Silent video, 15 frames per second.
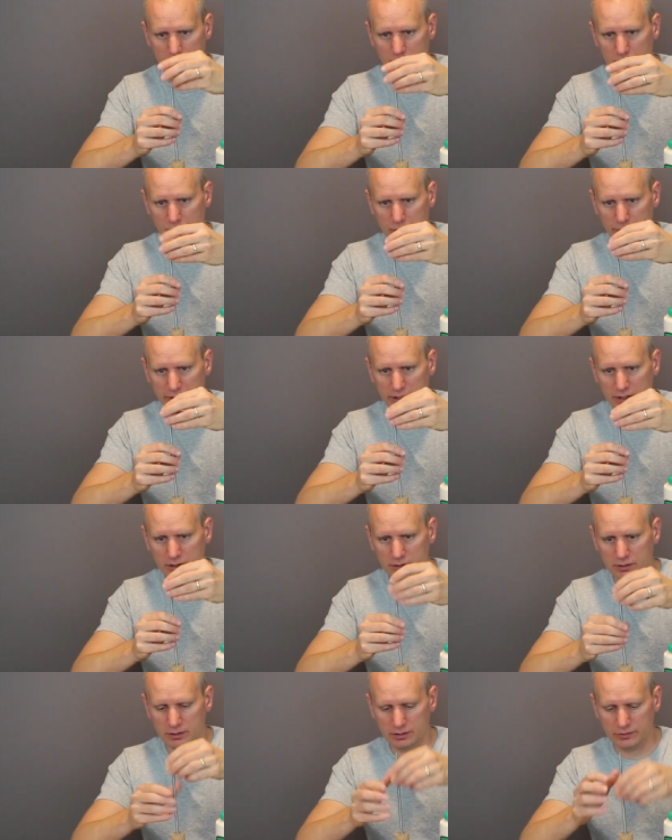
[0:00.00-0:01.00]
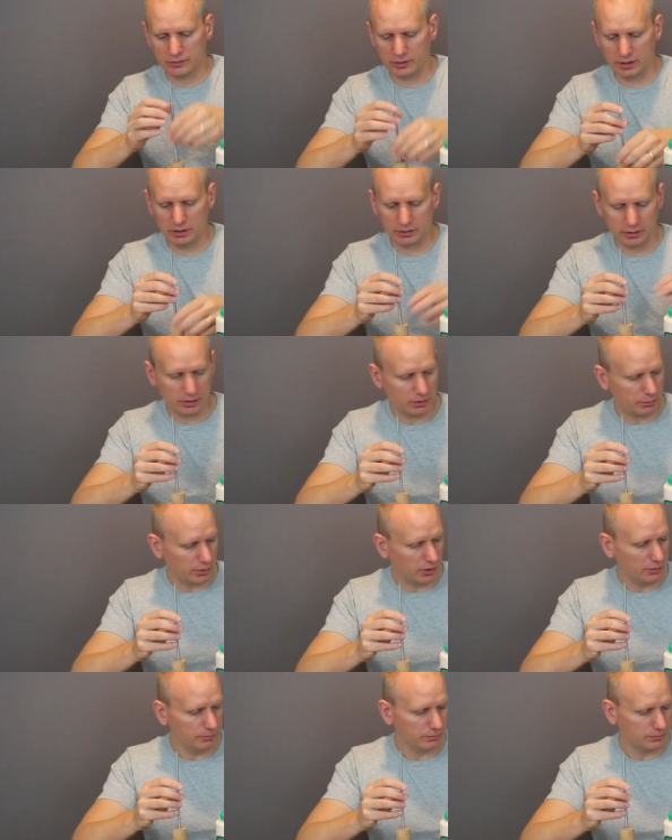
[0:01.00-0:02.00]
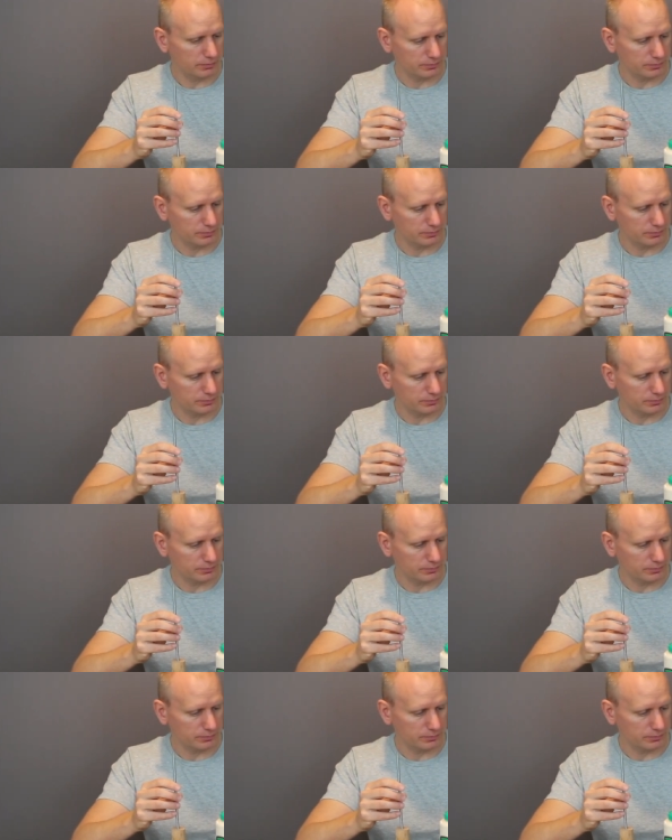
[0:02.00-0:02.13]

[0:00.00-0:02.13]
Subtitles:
And when we get the desired number,